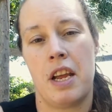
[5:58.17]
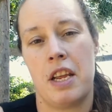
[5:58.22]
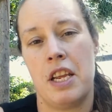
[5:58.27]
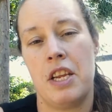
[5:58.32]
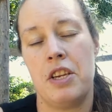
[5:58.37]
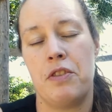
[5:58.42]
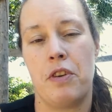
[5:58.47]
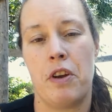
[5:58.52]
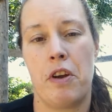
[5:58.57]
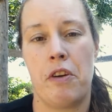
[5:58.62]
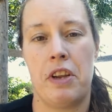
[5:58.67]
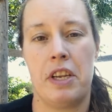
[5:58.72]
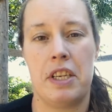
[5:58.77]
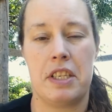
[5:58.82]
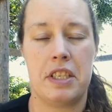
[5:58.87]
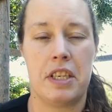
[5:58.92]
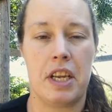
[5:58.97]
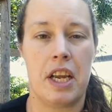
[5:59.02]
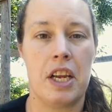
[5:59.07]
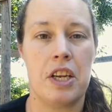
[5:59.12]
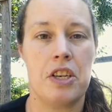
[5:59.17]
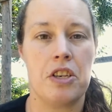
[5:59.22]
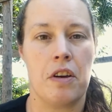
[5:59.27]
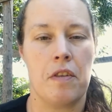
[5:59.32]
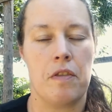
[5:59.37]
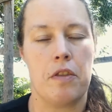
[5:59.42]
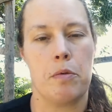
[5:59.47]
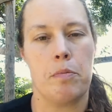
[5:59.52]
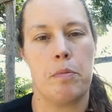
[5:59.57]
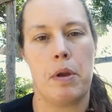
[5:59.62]
each varying stage
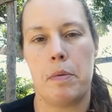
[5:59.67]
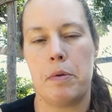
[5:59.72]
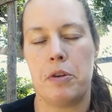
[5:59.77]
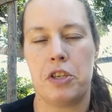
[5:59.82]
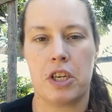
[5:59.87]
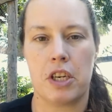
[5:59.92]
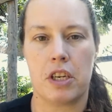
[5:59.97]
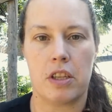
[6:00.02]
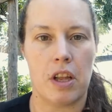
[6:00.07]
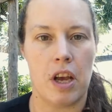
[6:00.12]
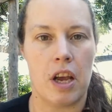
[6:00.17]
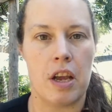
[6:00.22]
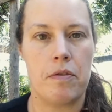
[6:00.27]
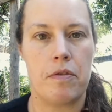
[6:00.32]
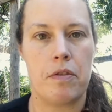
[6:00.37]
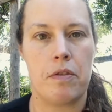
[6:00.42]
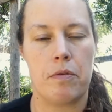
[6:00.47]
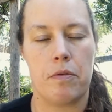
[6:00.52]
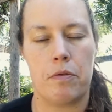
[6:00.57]
of their baby chick life,